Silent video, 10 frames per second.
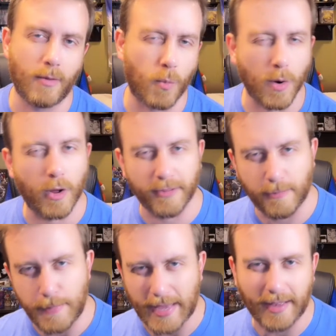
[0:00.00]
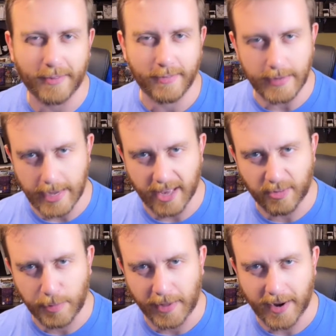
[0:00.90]
world's biggest
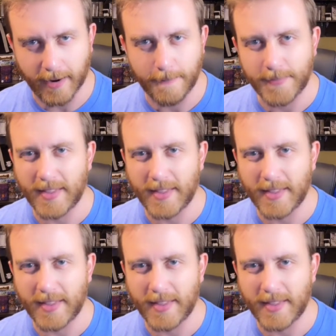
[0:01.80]
DS player.